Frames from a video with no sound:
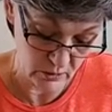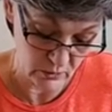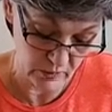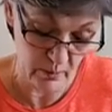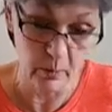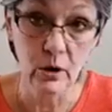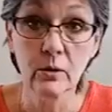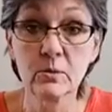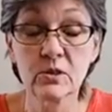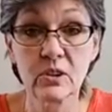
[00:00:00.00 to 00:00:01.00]
November.
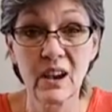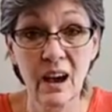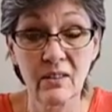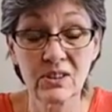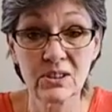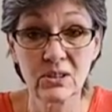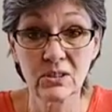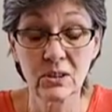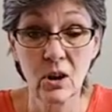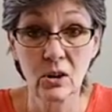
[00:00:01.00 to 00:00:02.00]
So you have
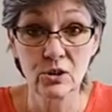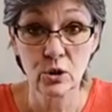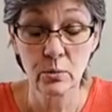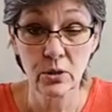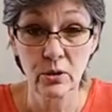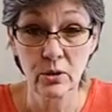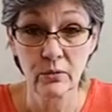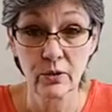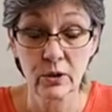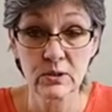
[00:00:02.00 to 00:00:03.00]
until October
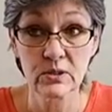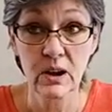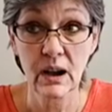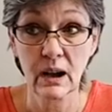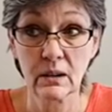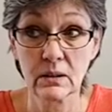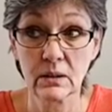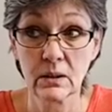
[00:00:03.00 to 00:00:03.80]
31st at,